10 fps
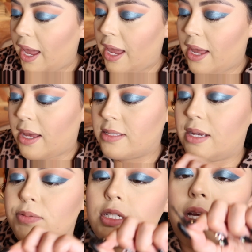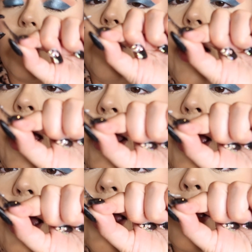And I'm just going to go
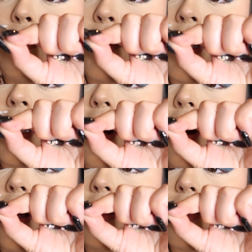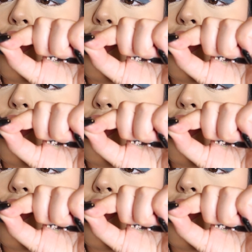ahead and put it on the